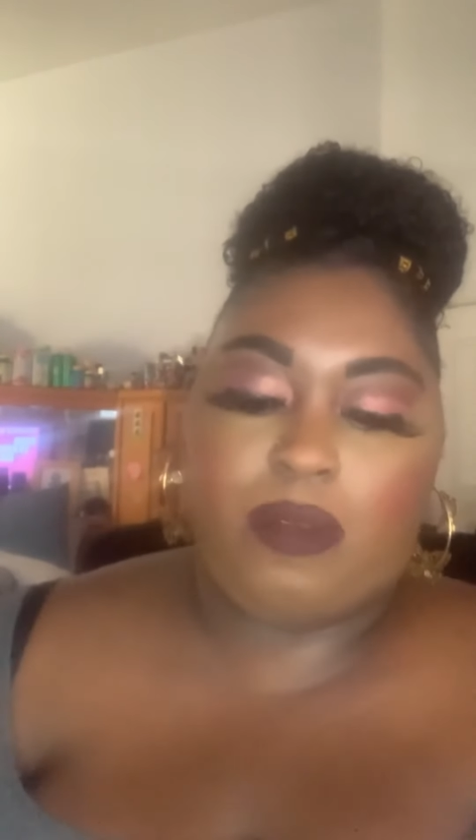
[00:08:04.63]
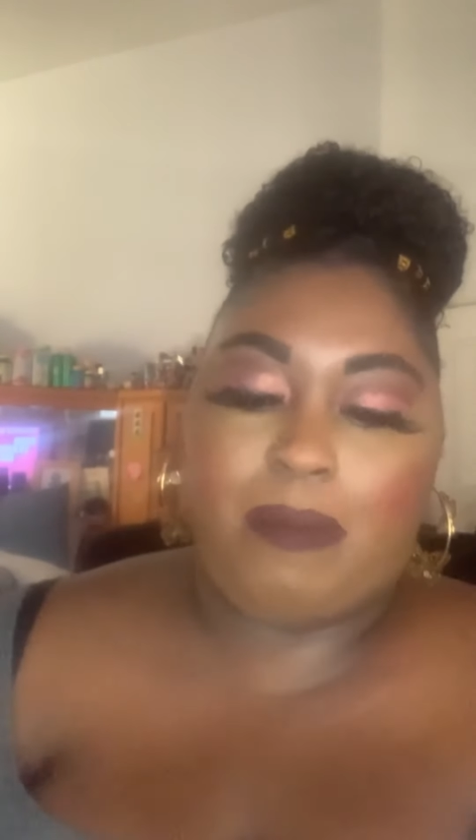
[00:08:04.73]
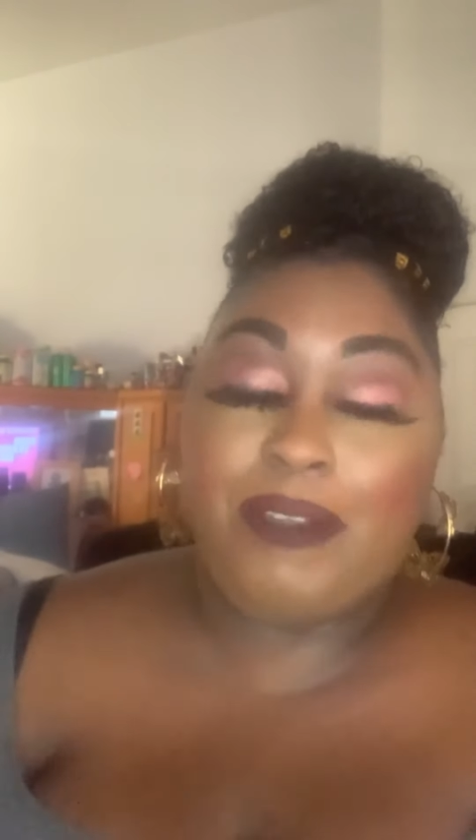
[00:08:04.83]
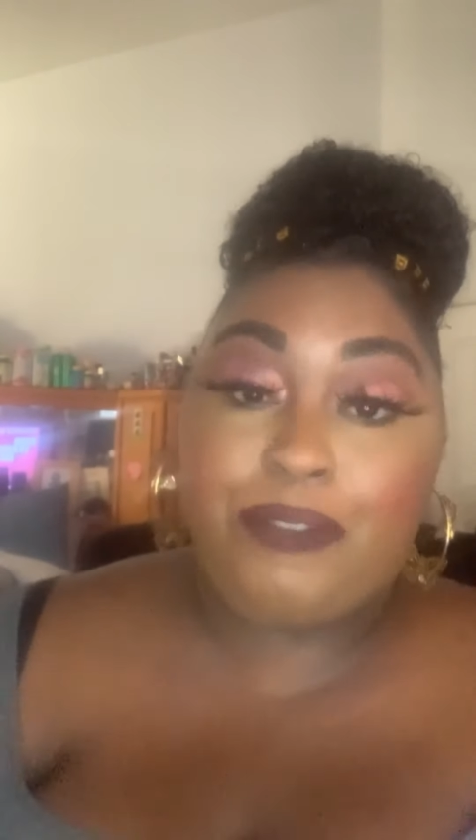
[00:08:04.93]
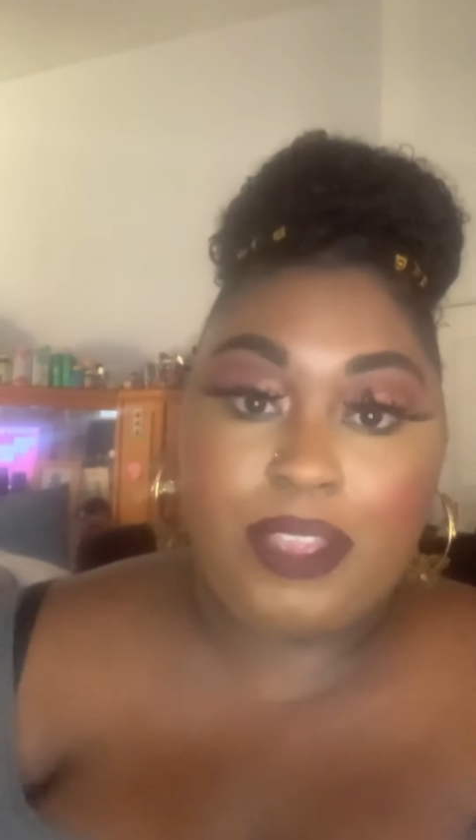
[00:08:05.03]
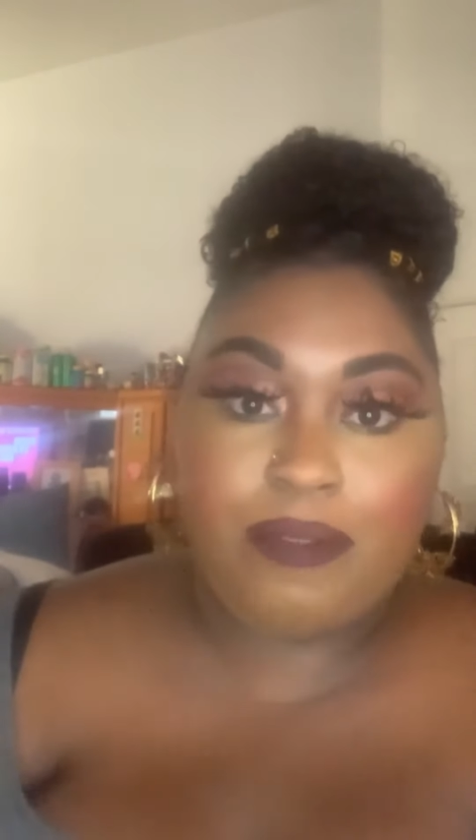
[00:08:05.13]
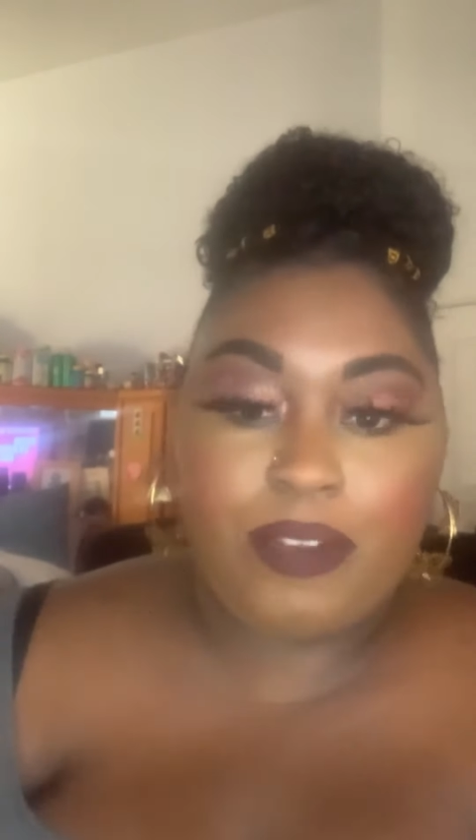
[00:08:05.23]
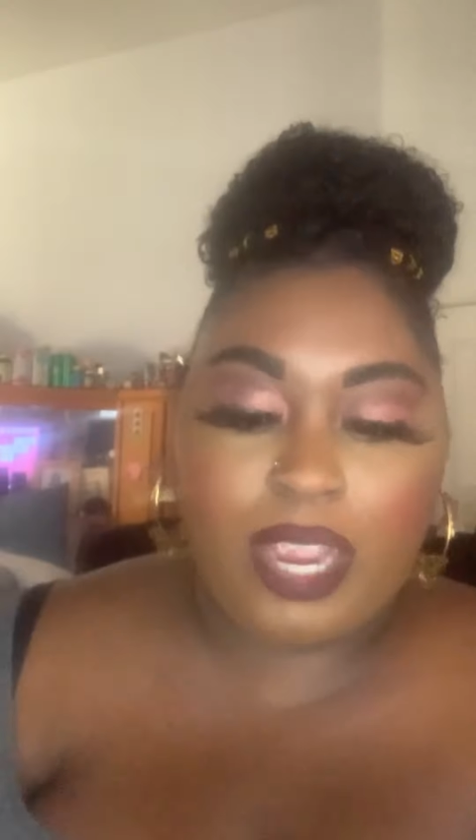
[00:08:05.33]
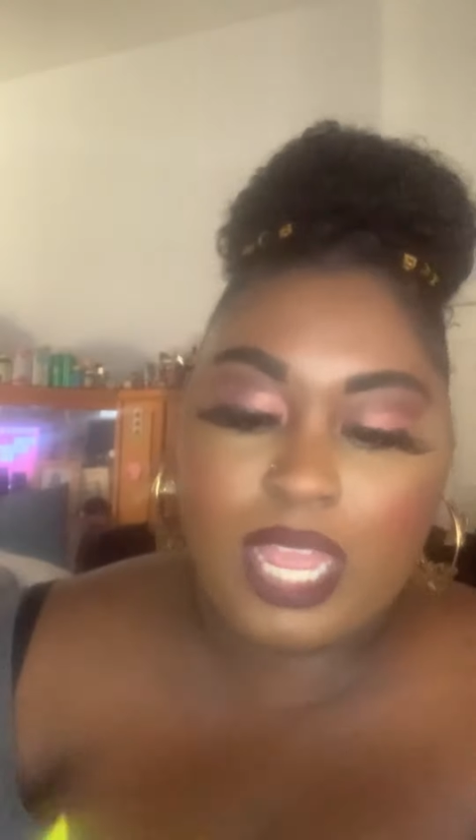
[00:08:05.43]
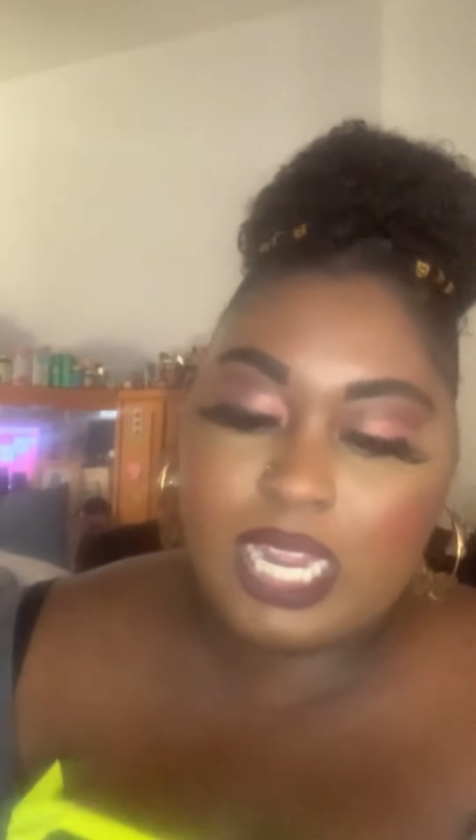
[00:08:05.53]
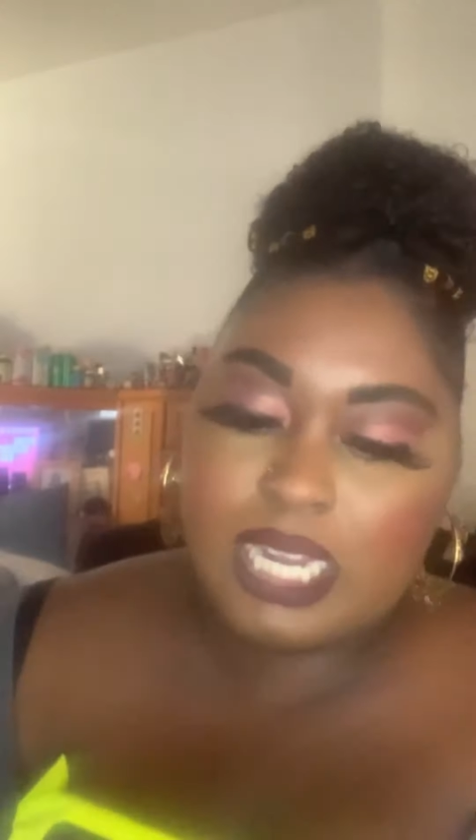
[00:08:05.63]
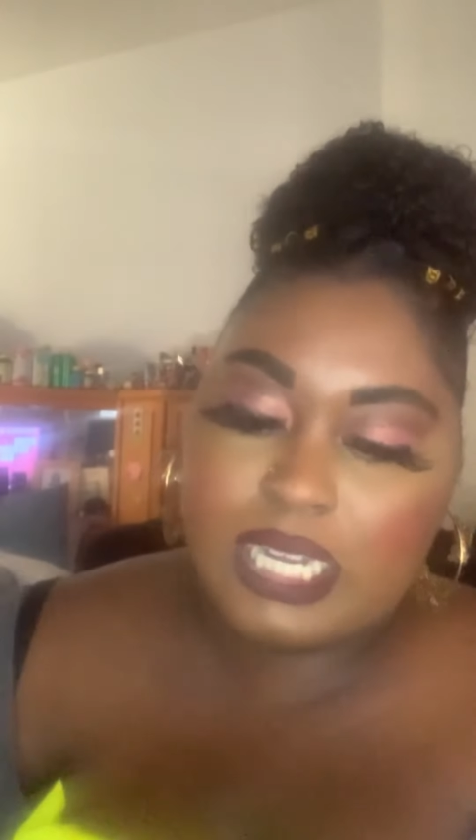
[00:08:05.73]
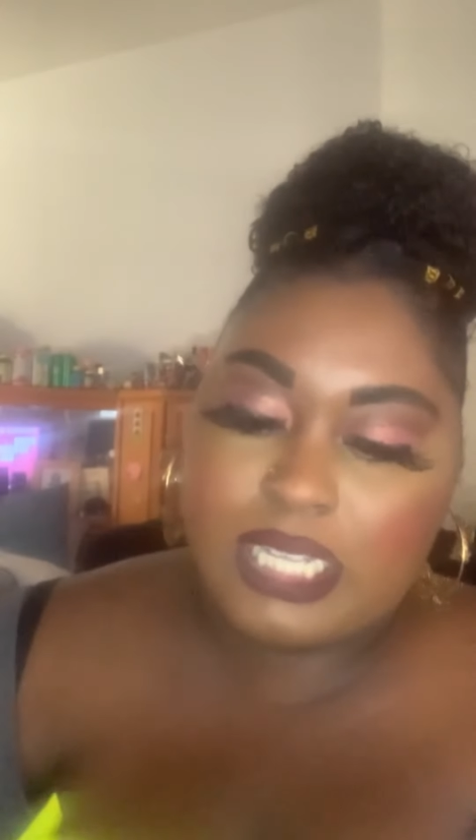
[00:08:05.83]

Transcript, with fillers: my favorite, and it